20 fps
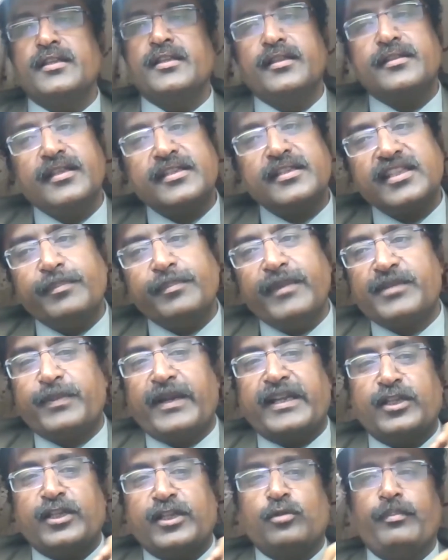This is the base
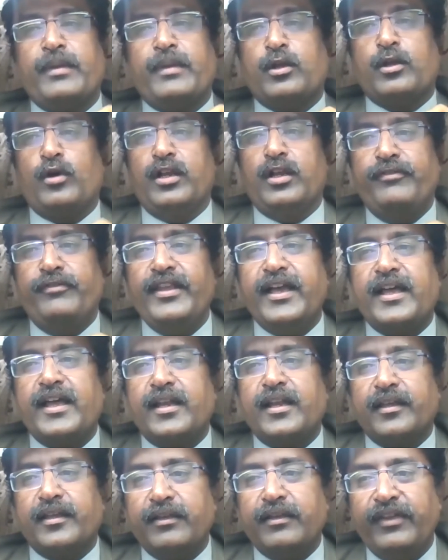practice of my college. We
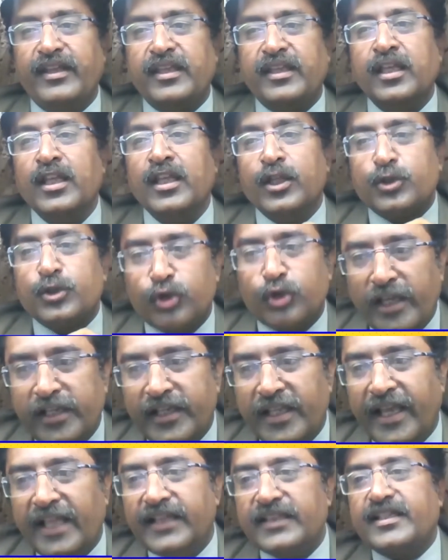are giving soil
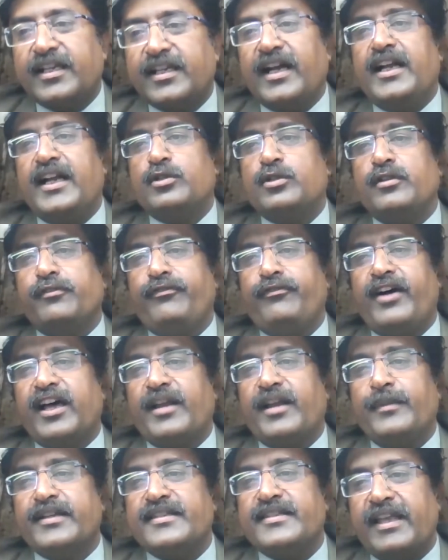health card to the
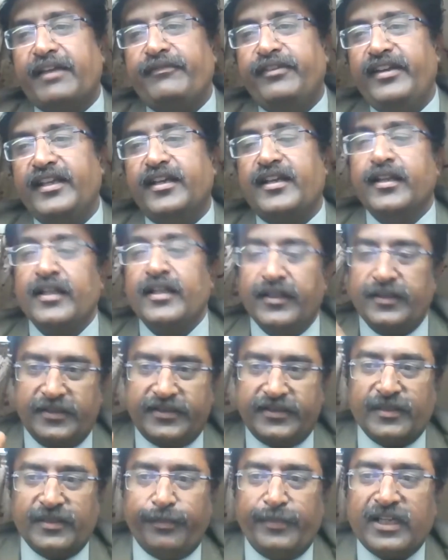farmers every year. This
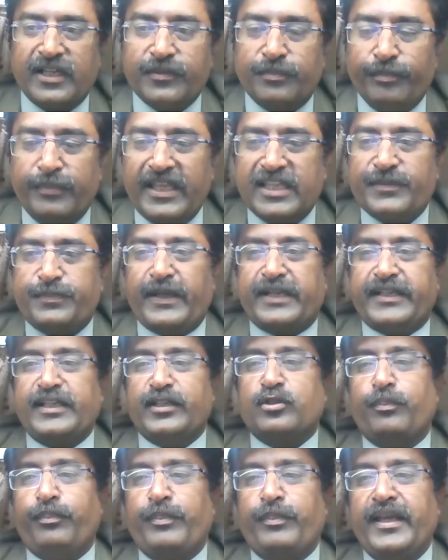is the base practice
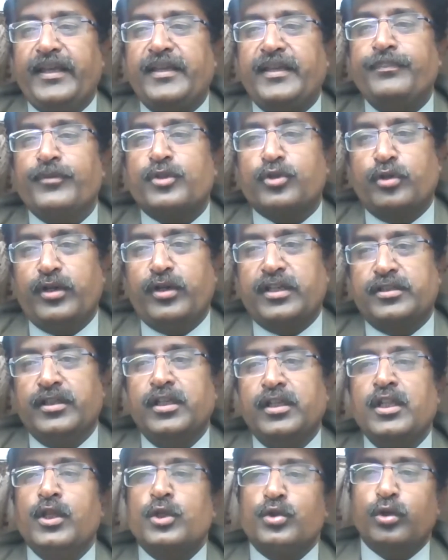of my students.
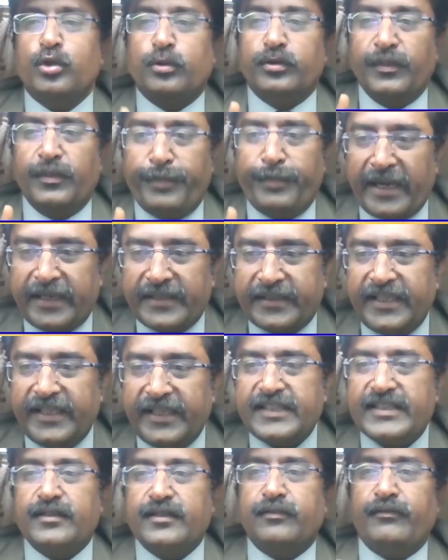So the
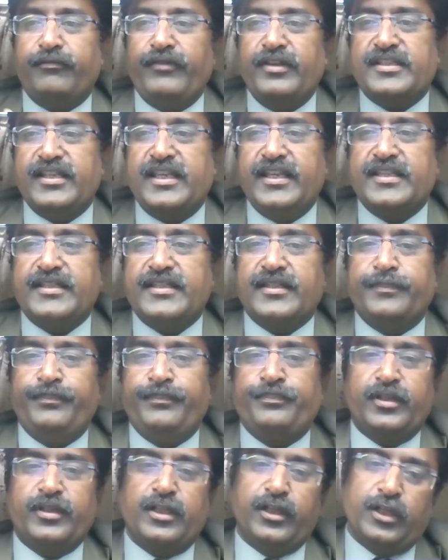practice which is
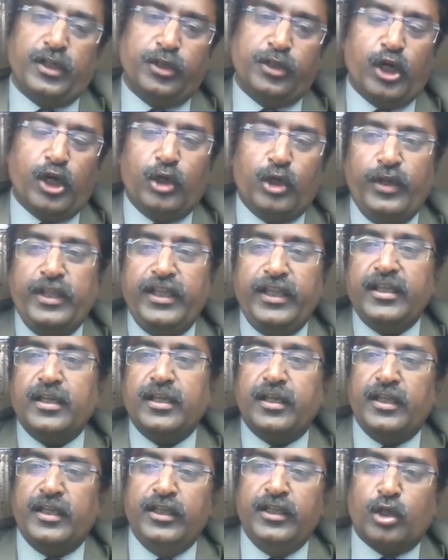you're
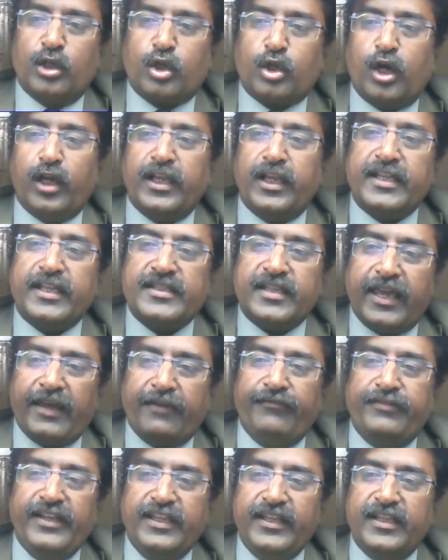doing in your college
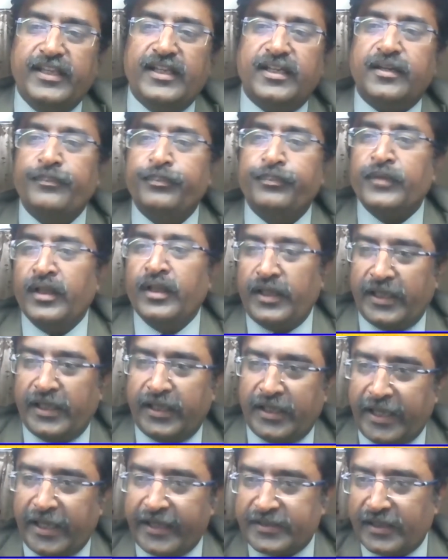every year
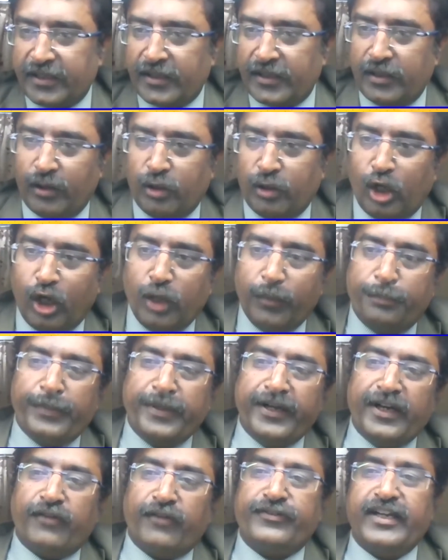as a long
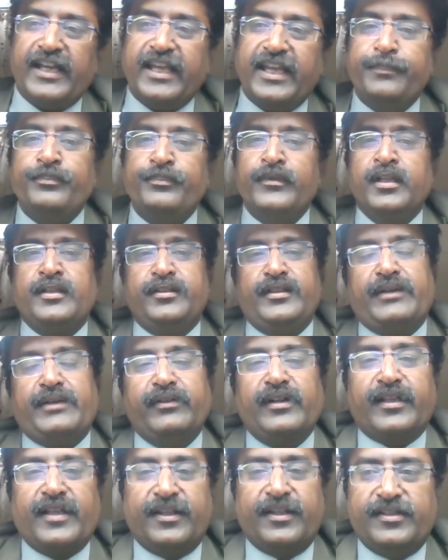period of time, that
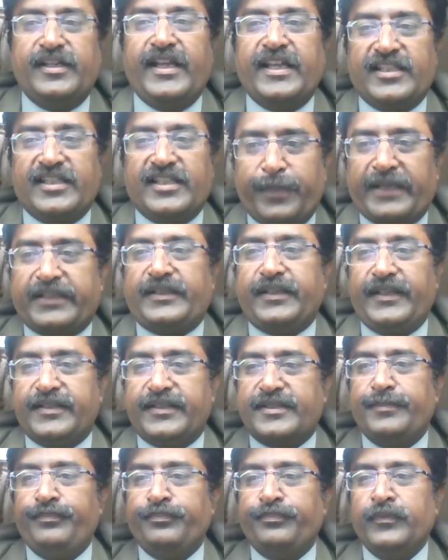will consider as a
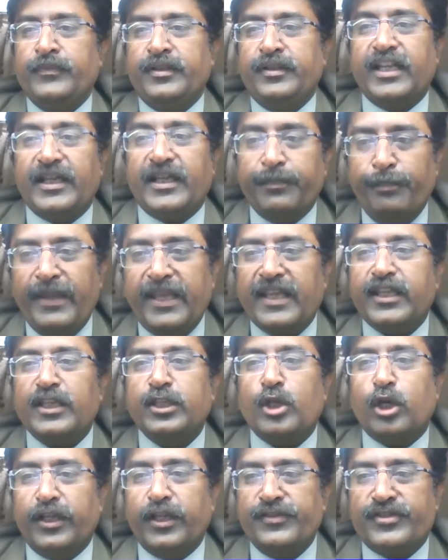practice that make
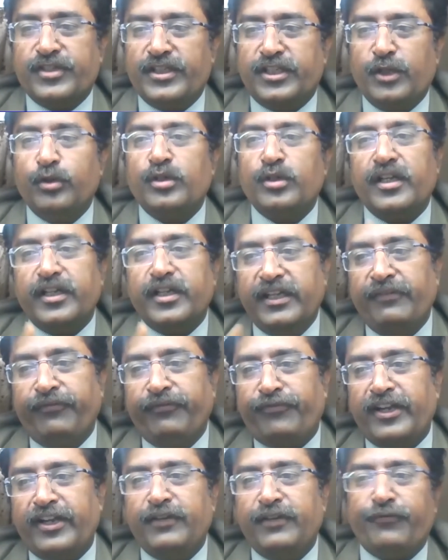your institute
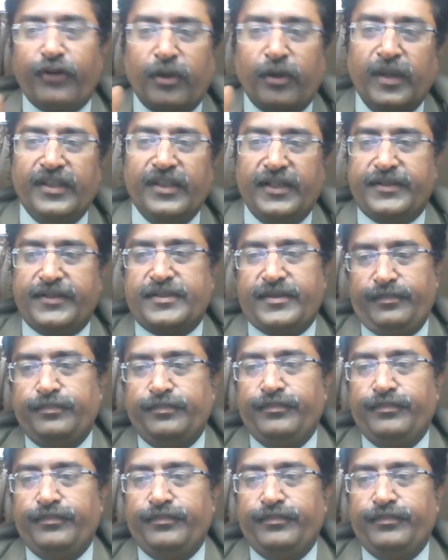different from others.